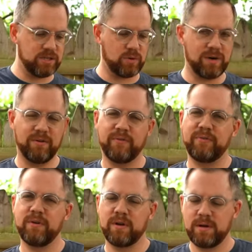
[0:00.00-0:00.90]
sort of,
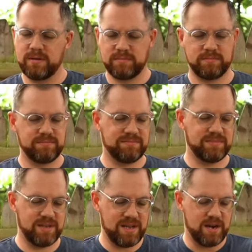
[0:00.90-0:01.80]

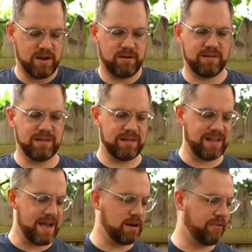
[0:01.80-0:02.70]
you know,
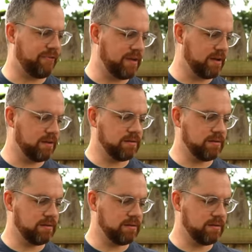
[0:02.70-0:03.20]
lighter feel.